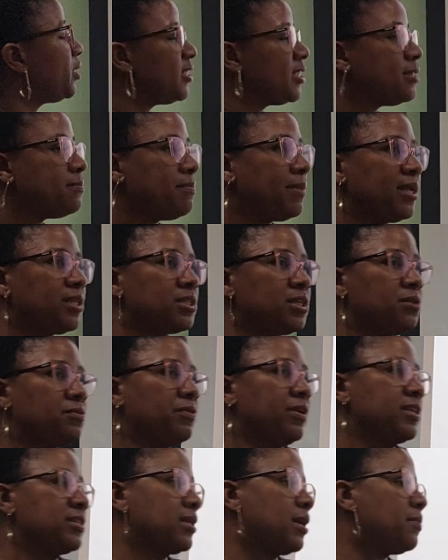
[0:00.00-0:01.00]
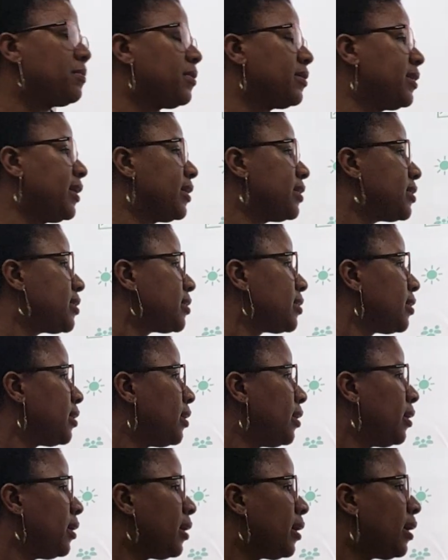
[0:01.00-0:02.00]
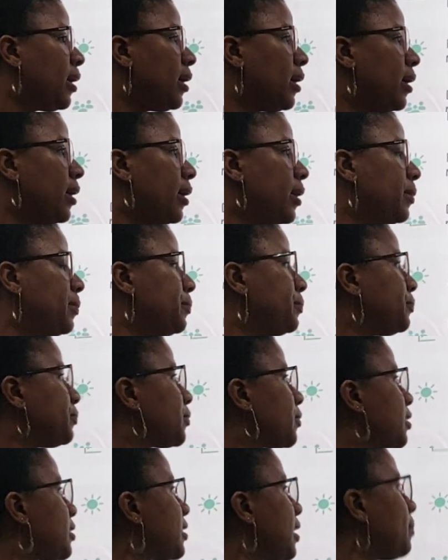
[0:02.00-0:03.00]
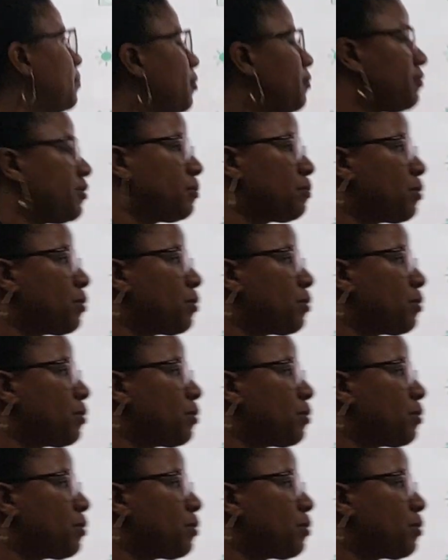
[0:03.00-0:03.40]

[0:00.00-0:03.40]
did mention, for example, that some of the